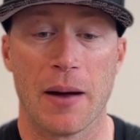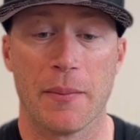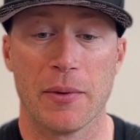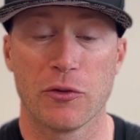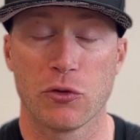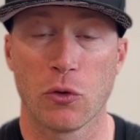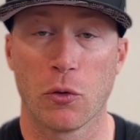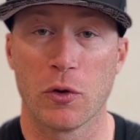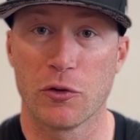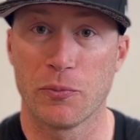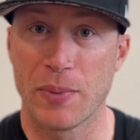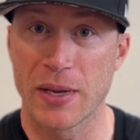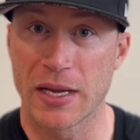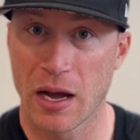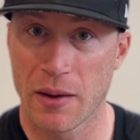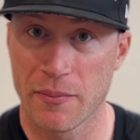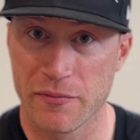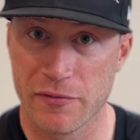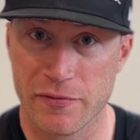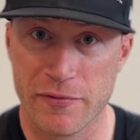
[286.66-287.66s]
So it's
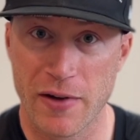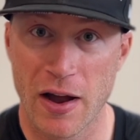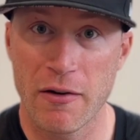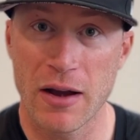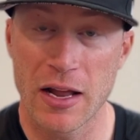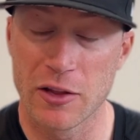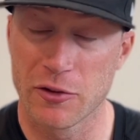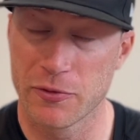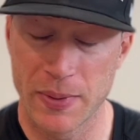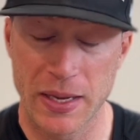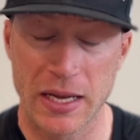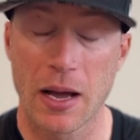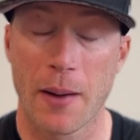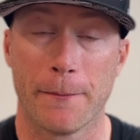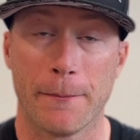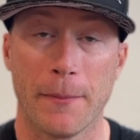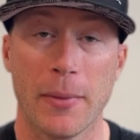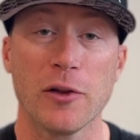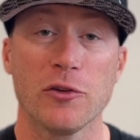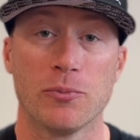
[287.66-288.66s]
become
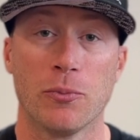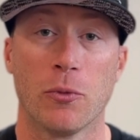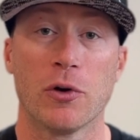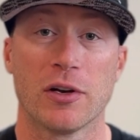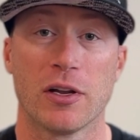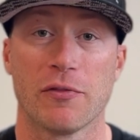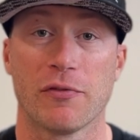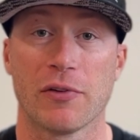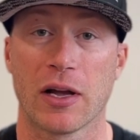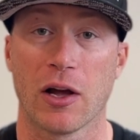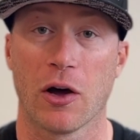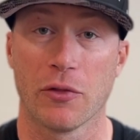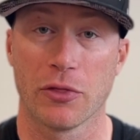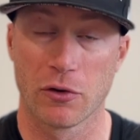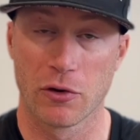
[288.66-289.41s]
much more difficult.